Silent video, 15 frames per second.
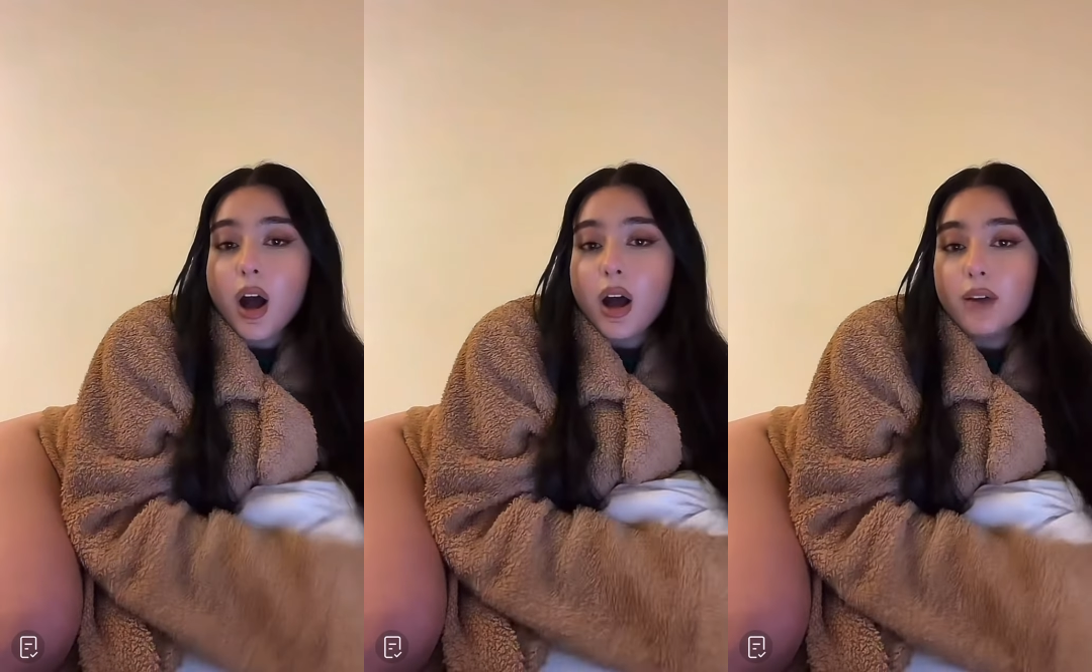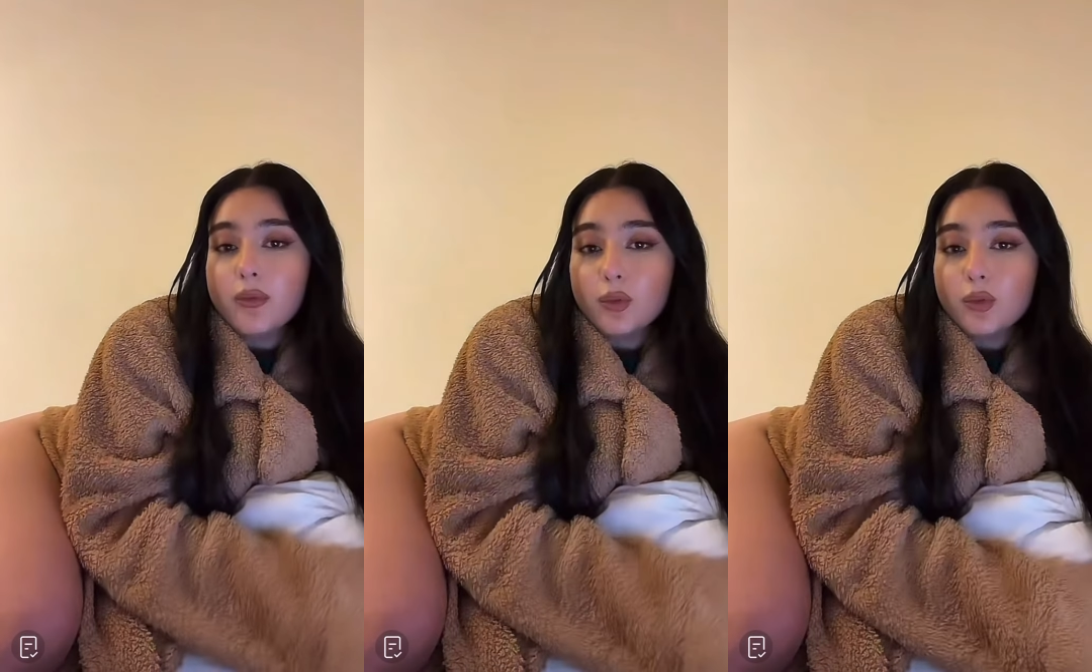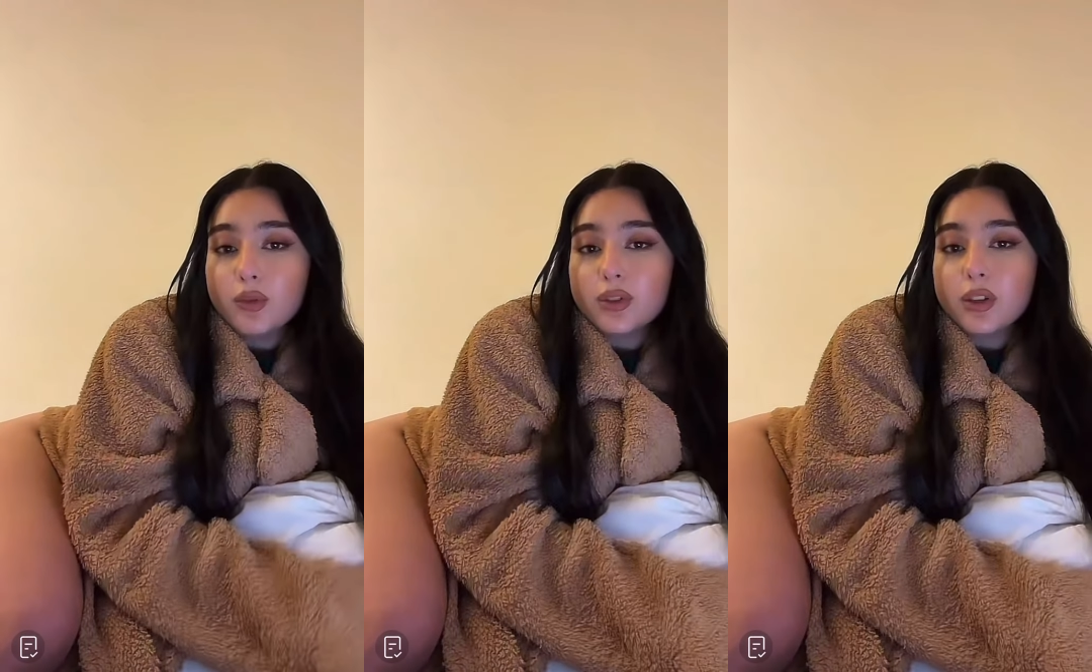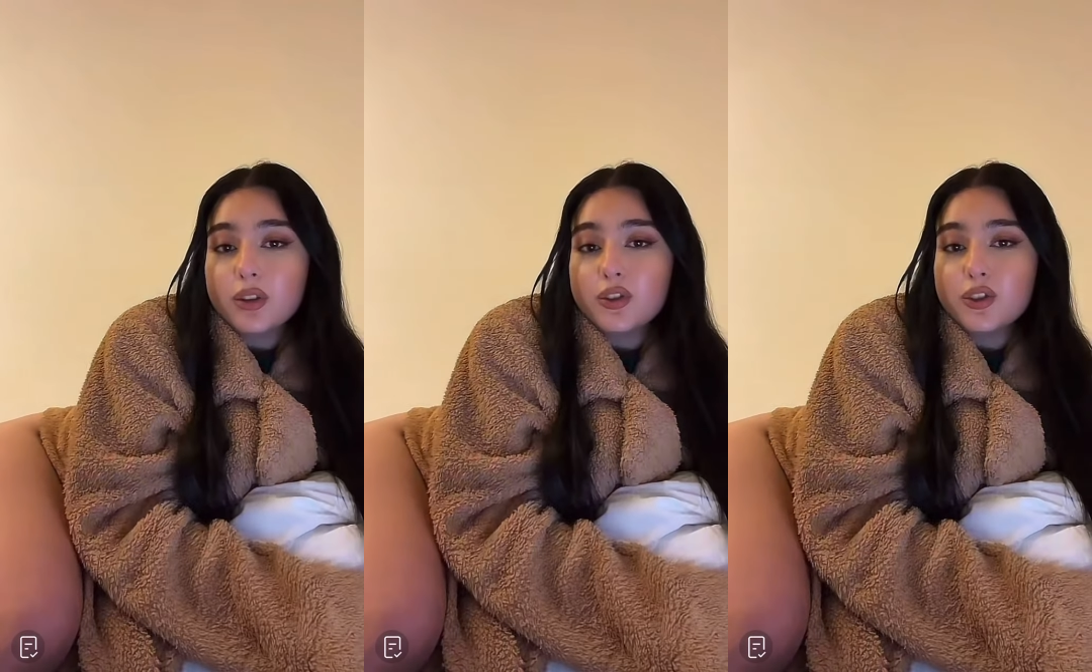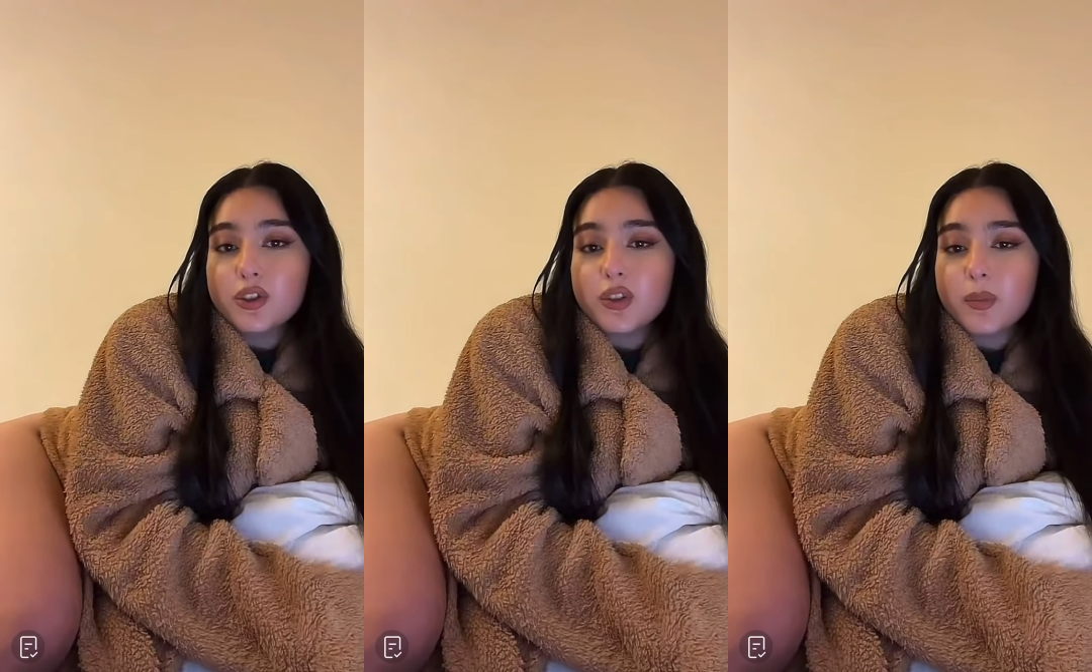I've
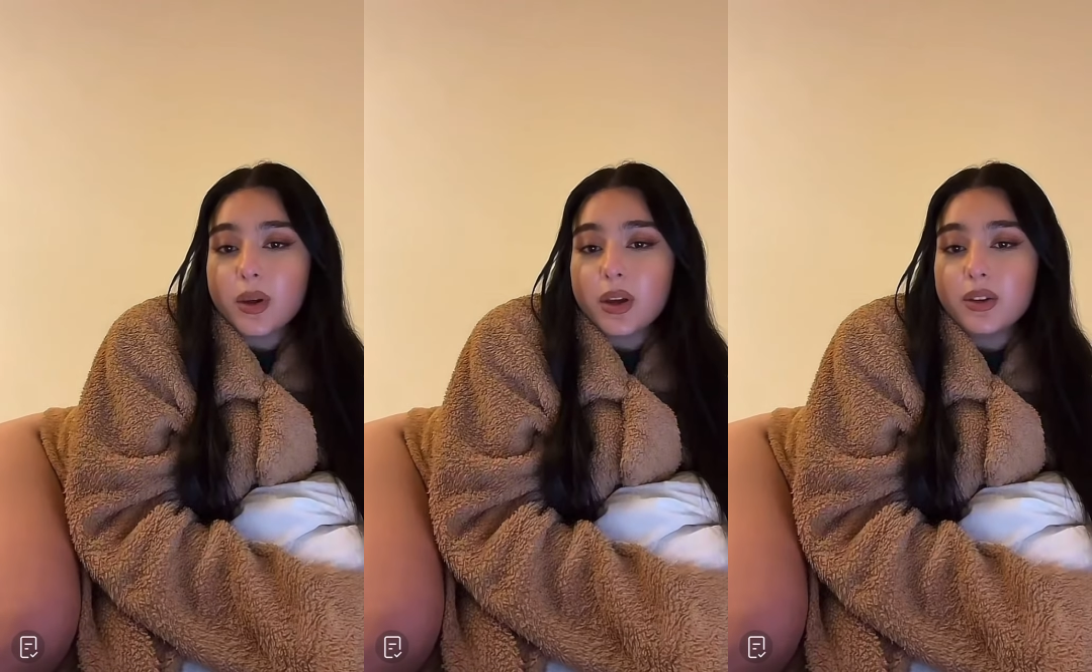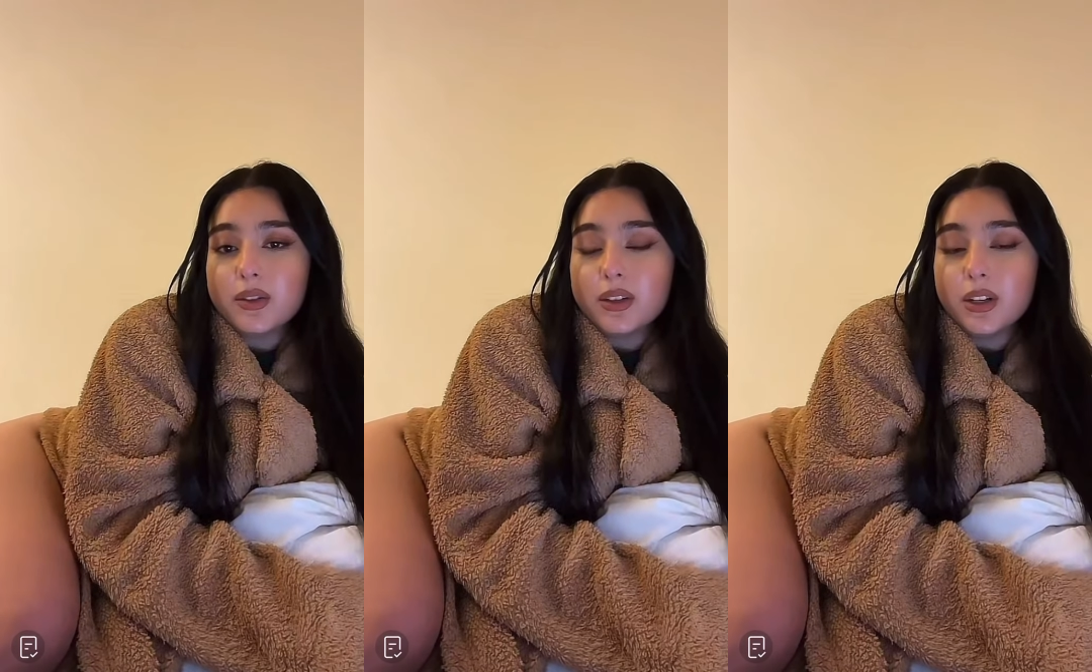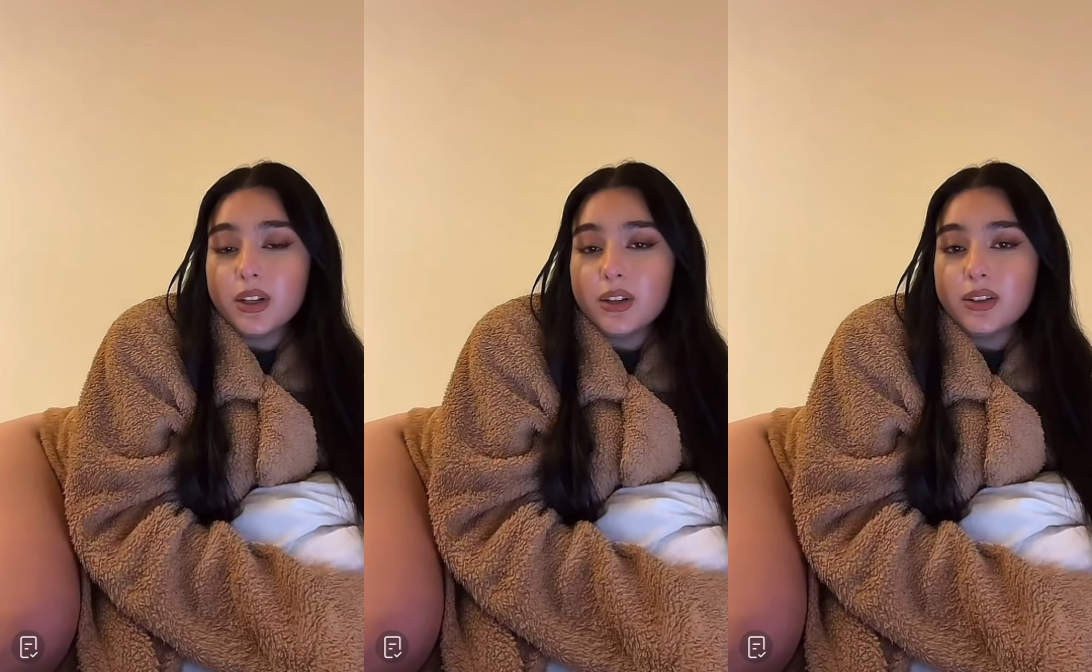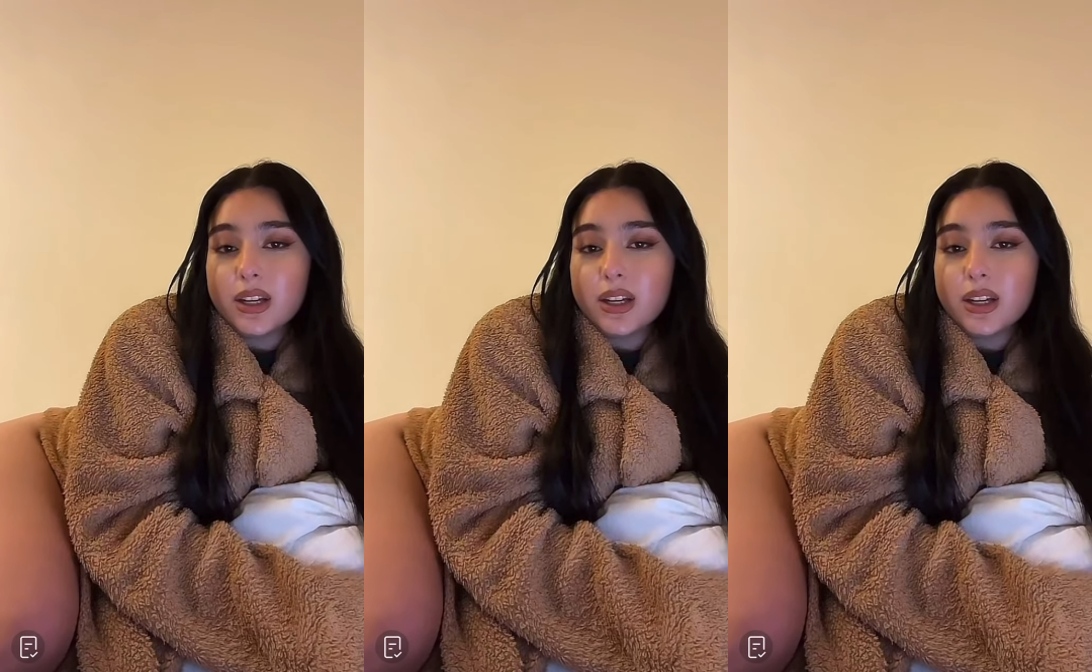also just posted a new